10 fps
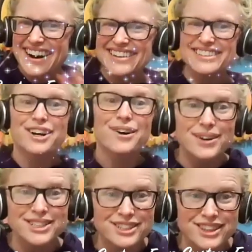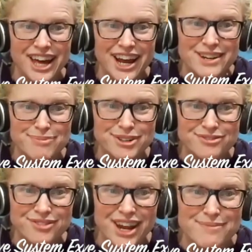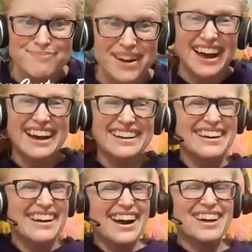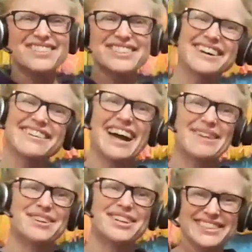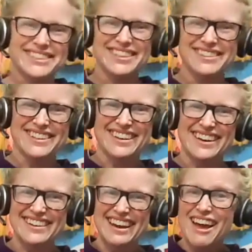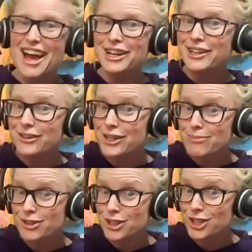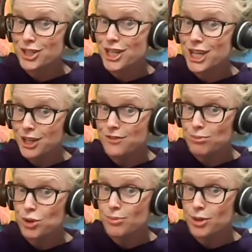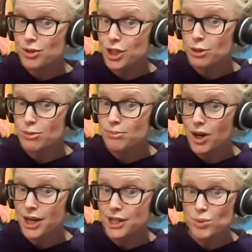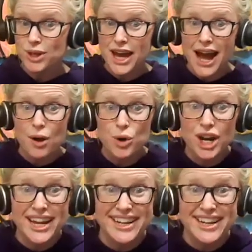I told you that I'd be right back. I'm so happy to see you again, and you're about to learn even more about the human body with our